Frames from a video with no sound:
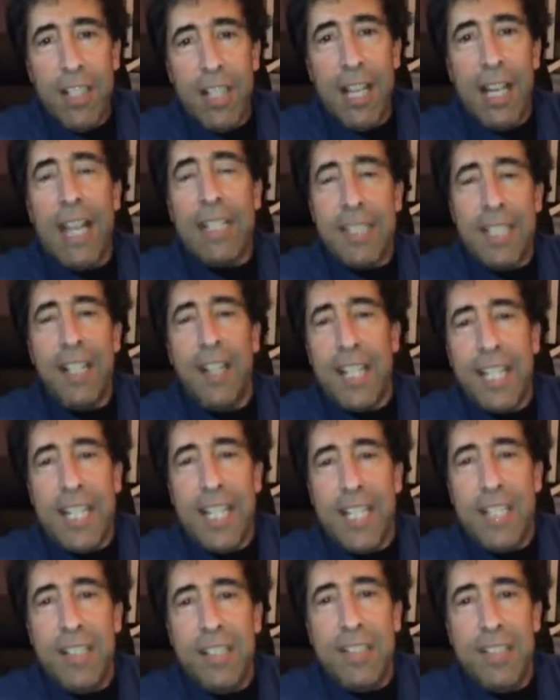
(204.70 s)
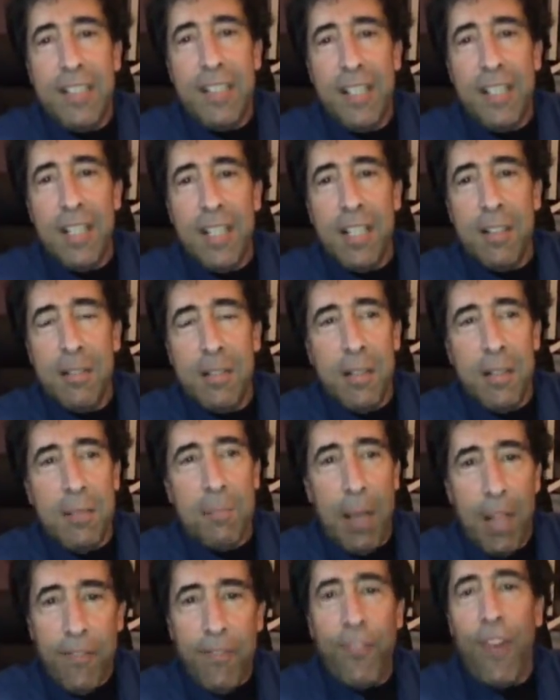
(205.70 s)
And I said to the kids,
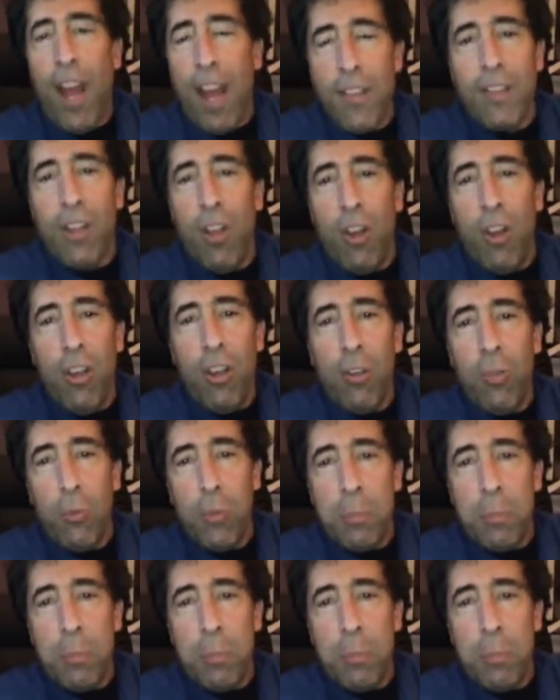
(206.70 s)
my father-in-law